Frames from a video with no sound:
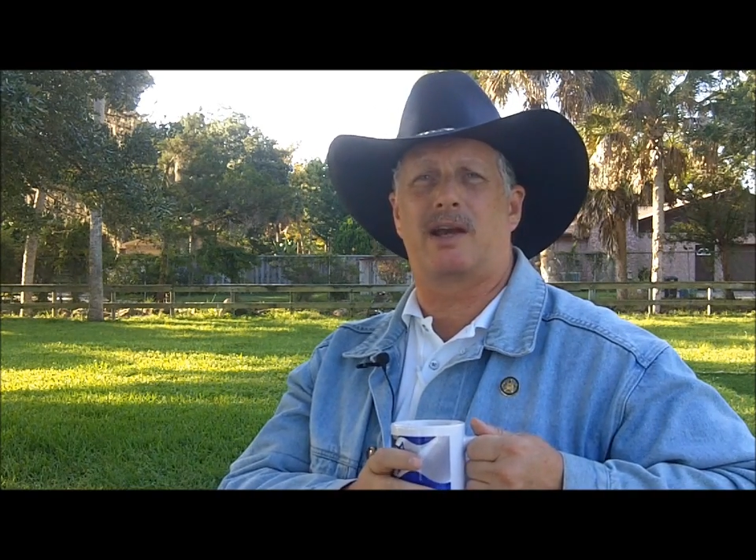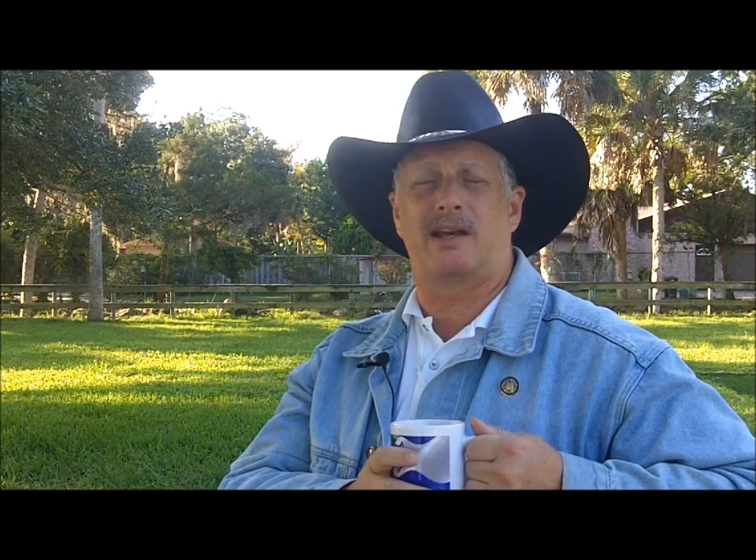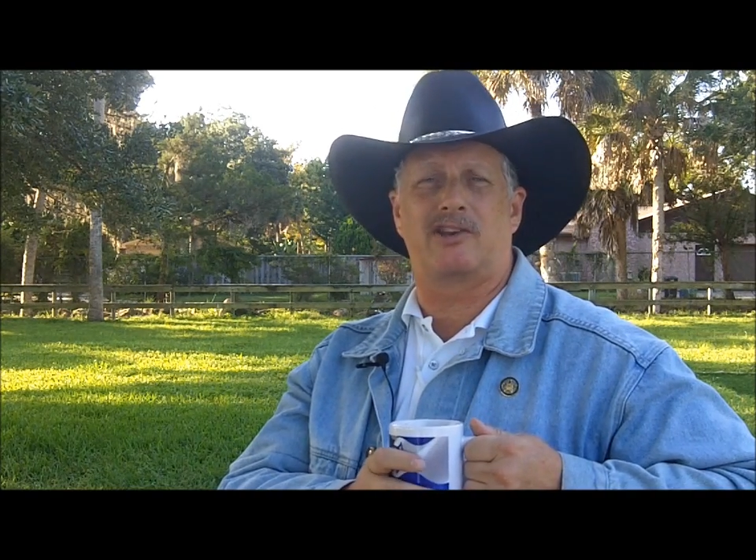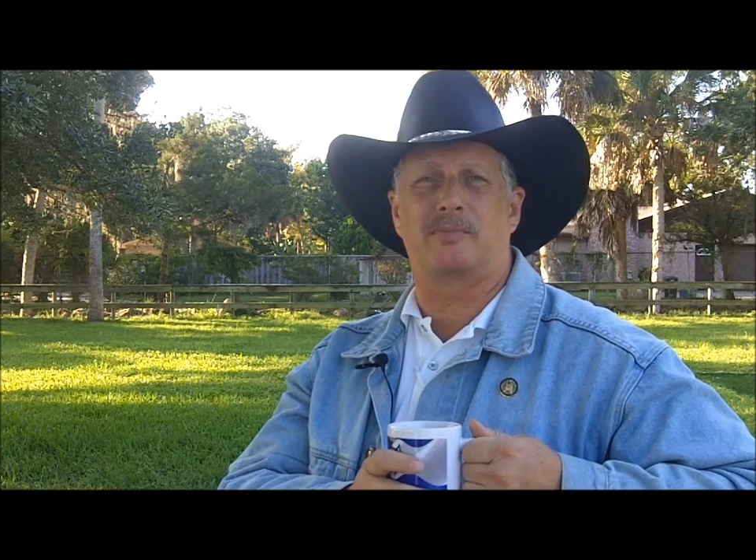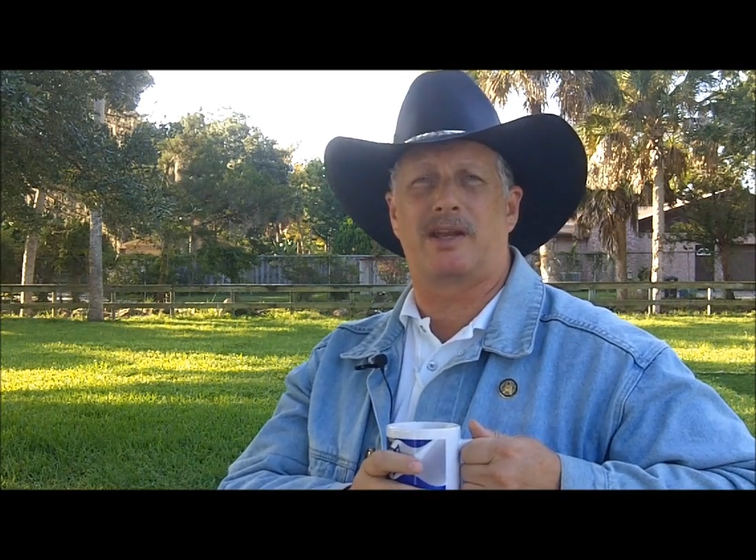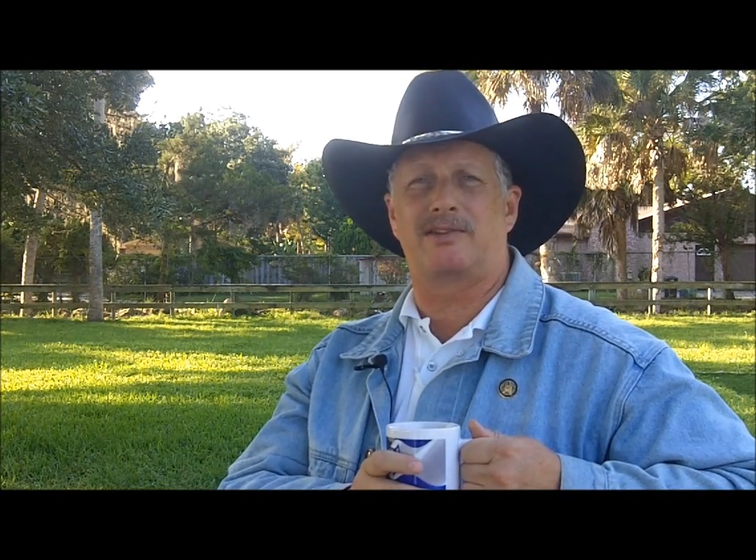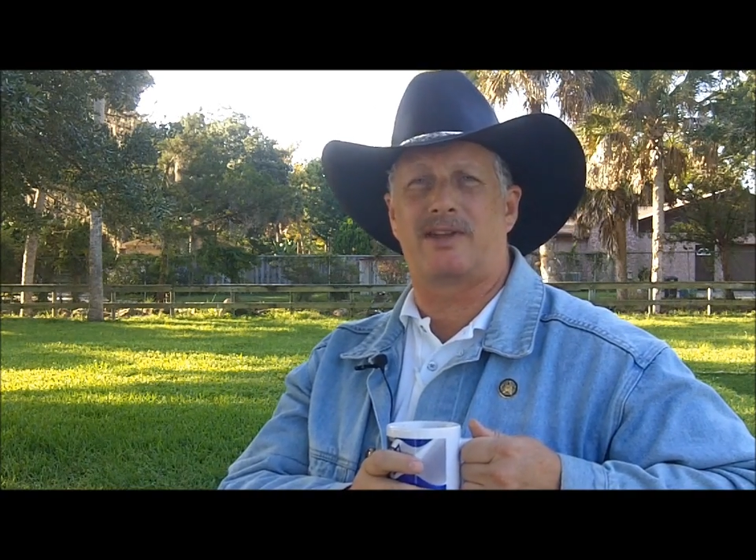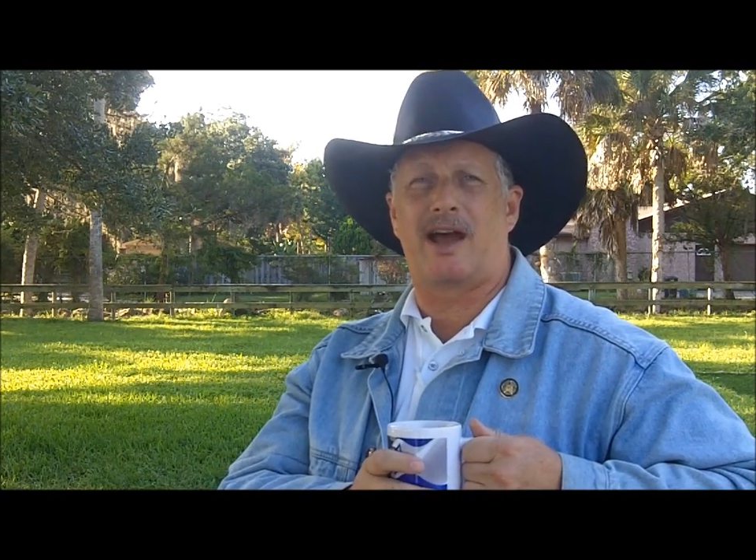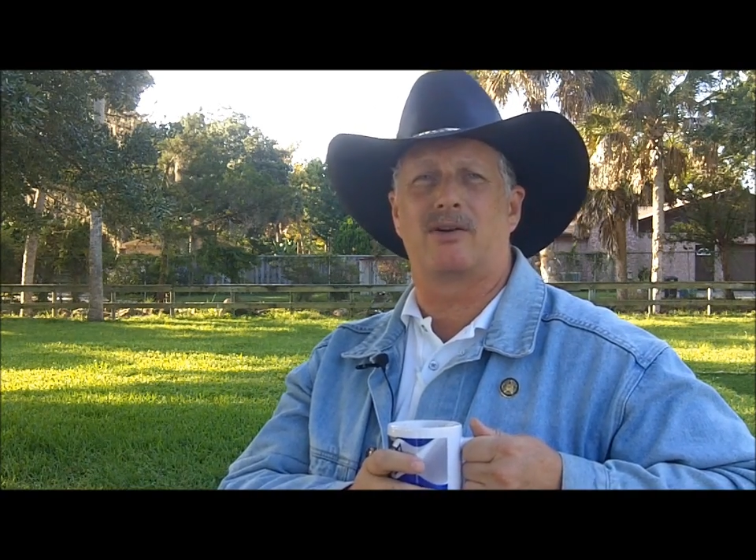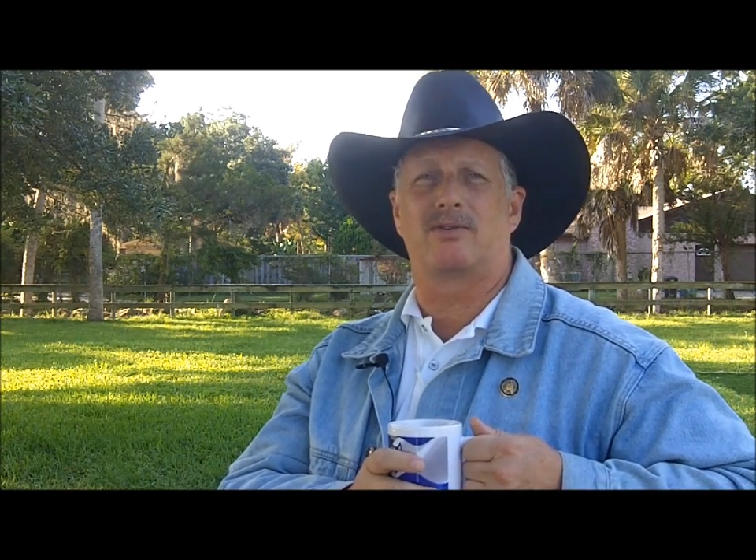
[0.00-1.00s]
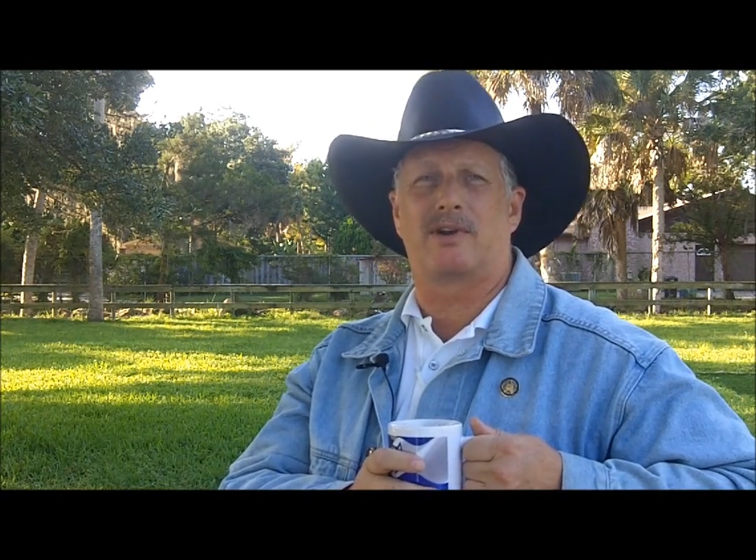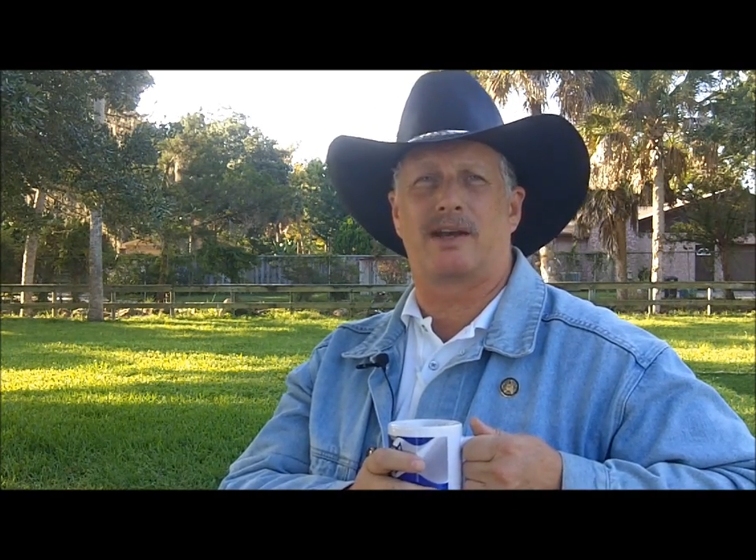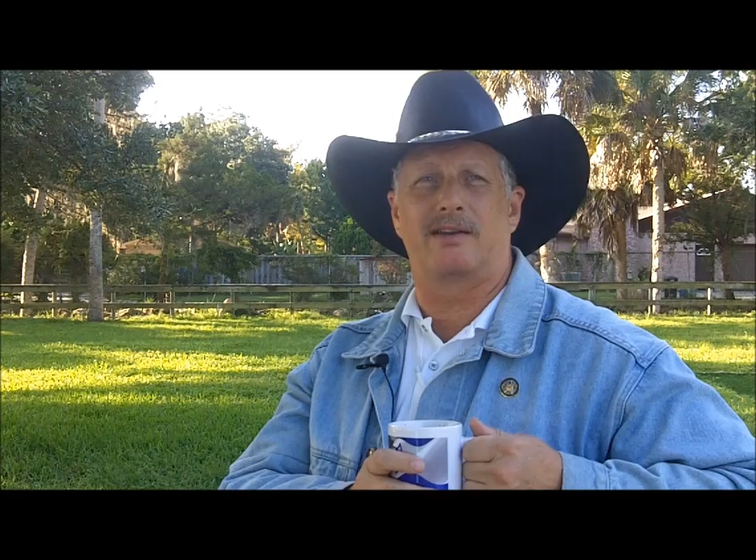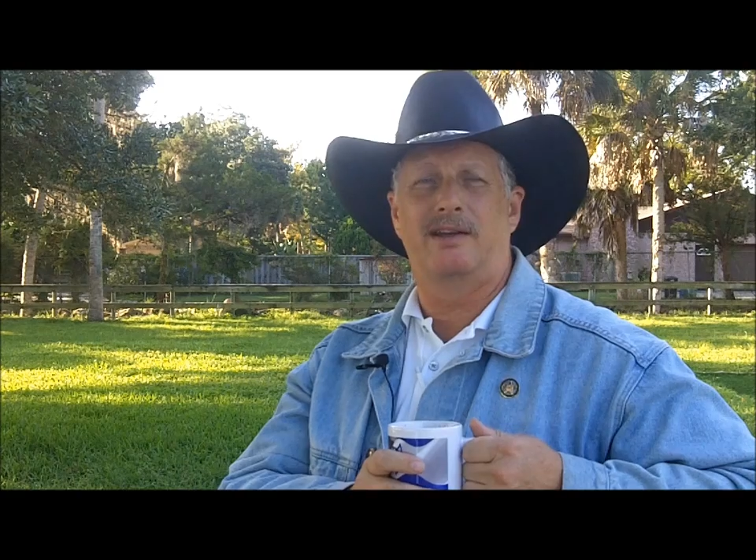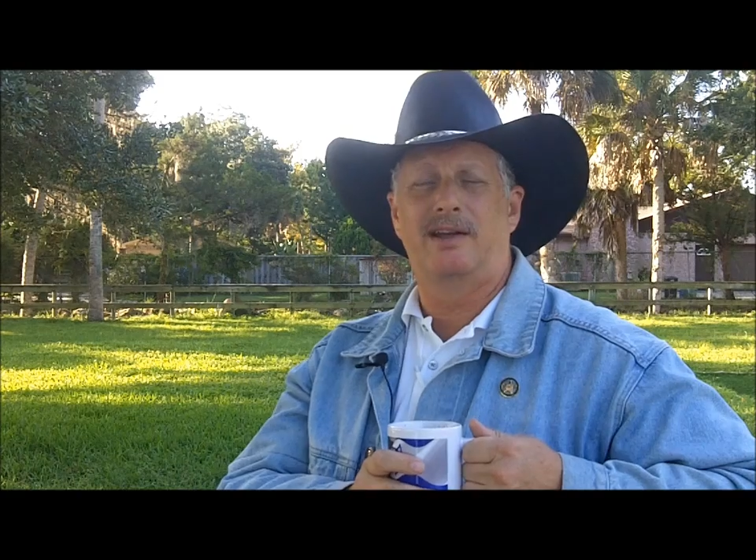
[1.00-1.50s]
rating has been
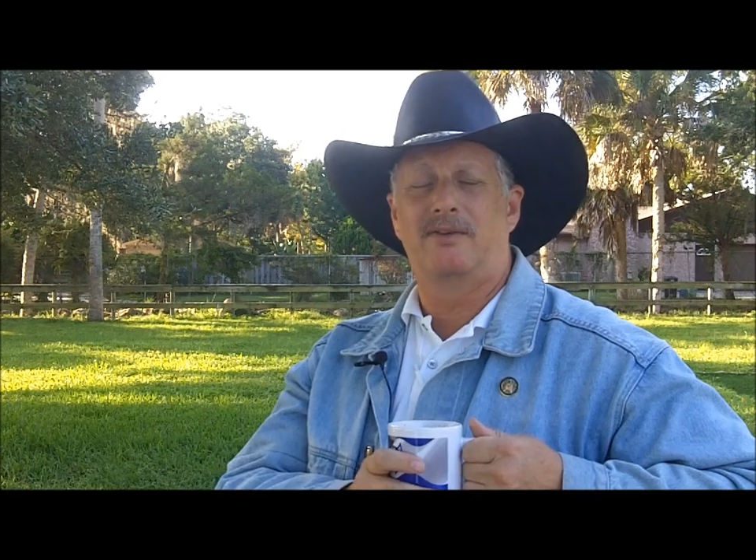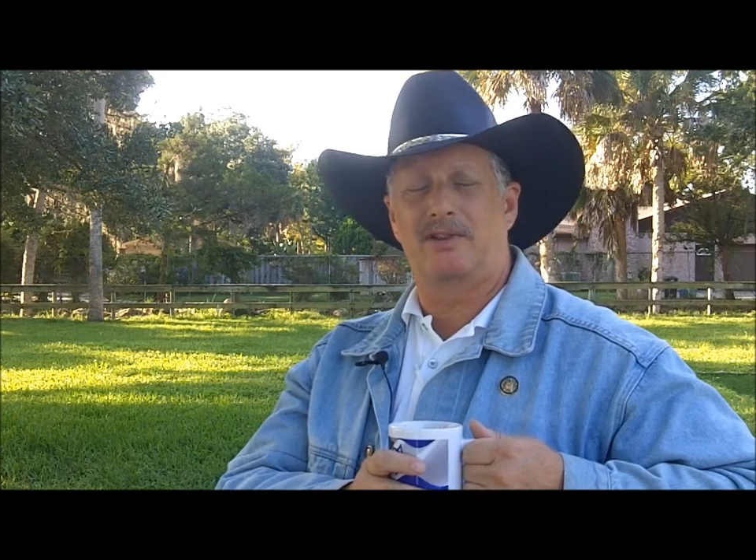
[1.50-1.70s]
downgraded